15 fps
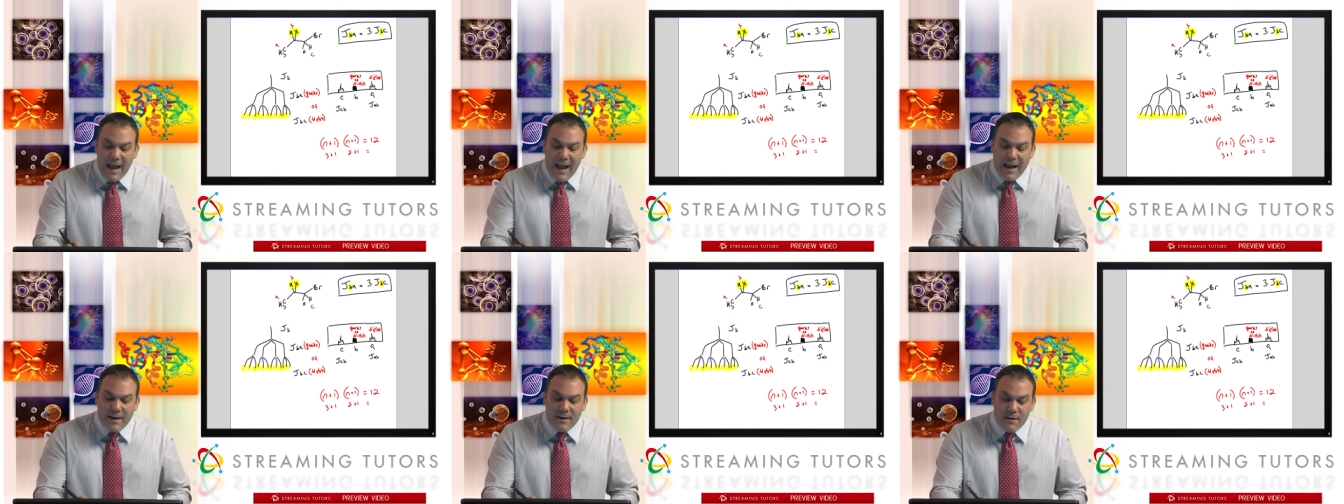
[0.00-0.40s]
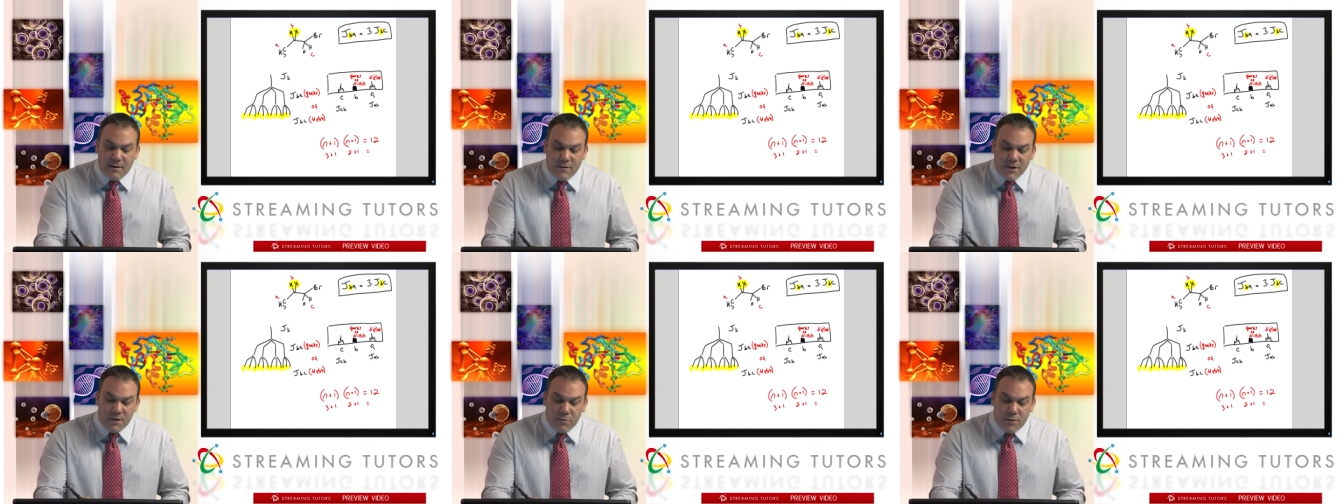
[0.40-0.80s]
And
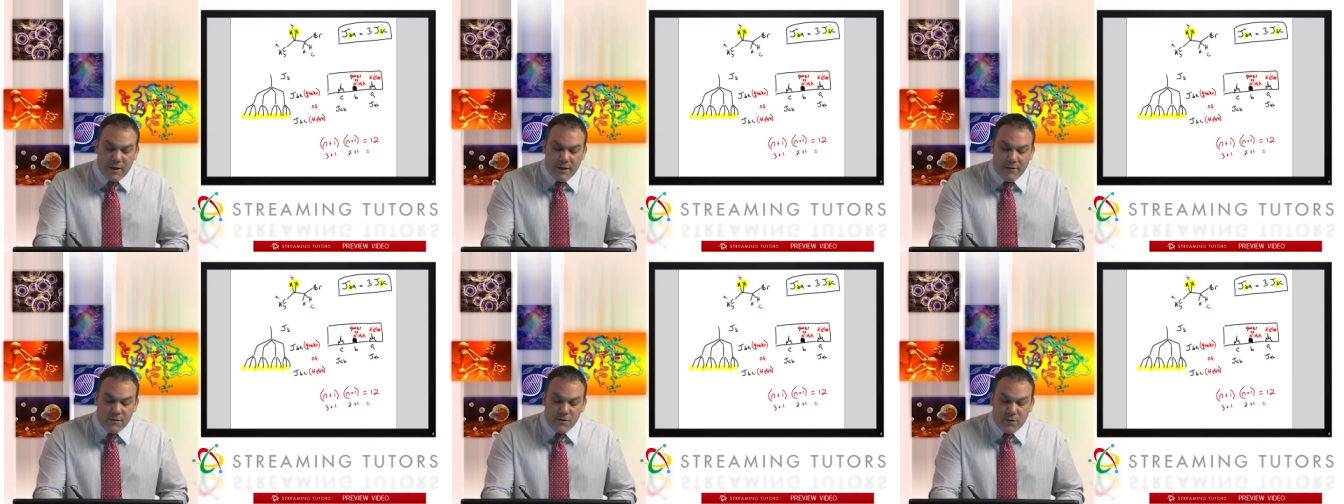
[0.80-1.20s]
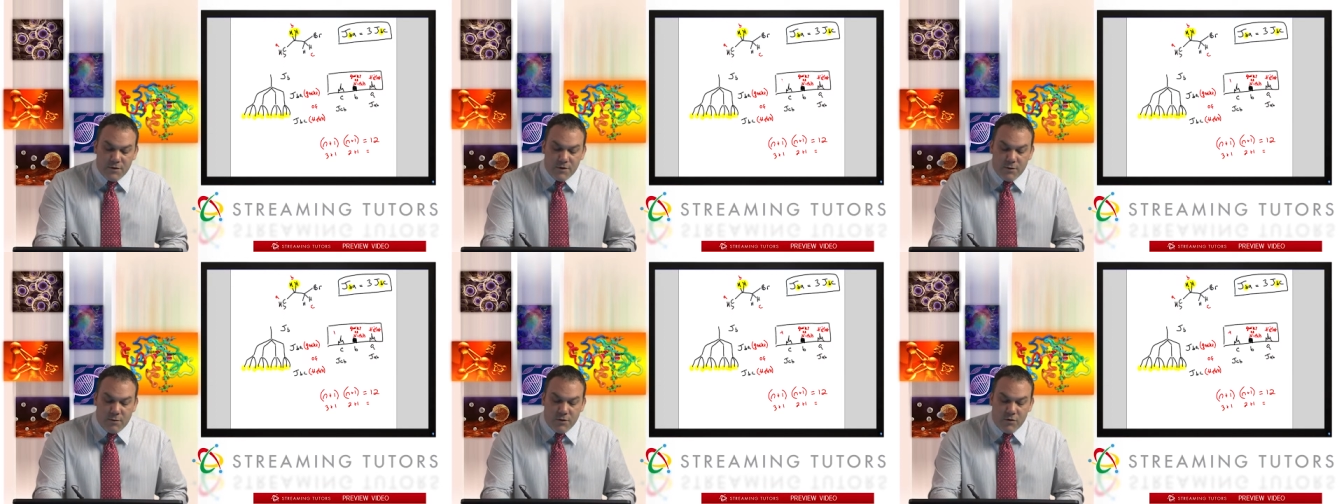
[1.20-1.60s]
this one here is
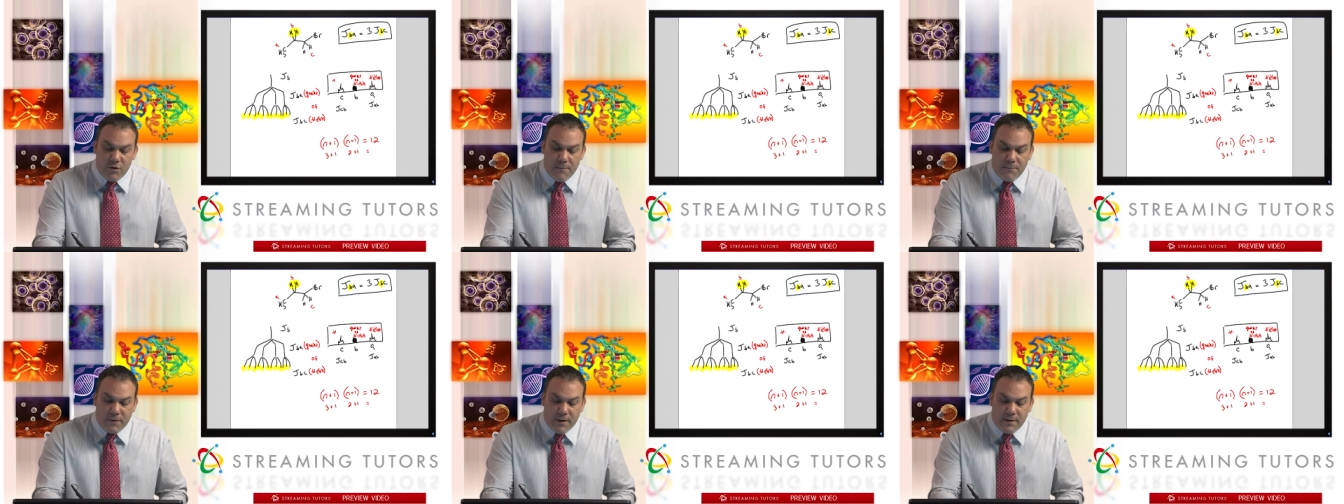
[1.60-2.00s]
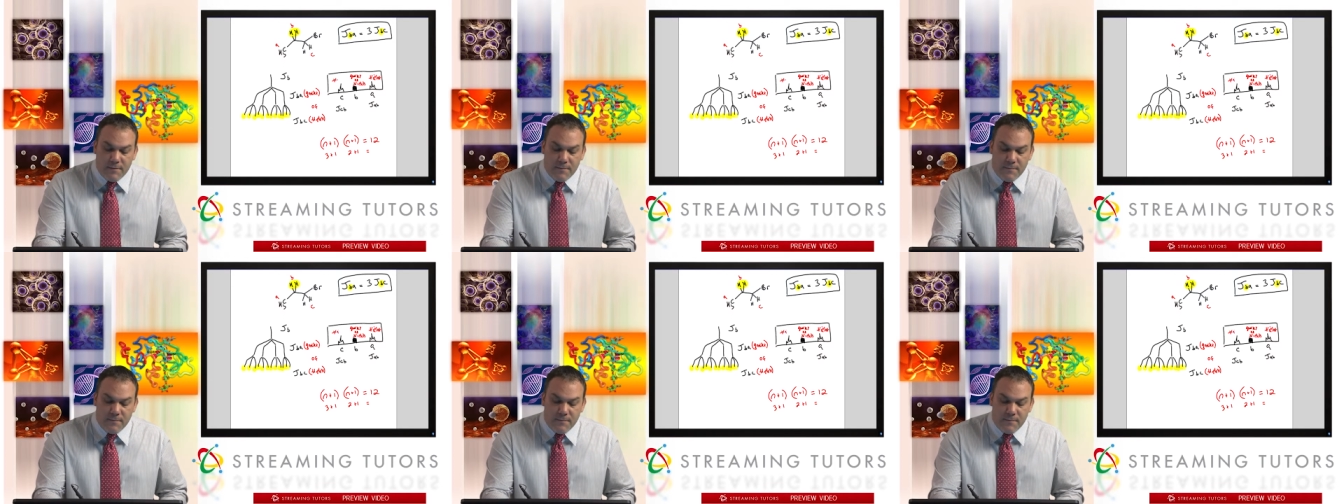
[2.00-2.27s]
also a triplet.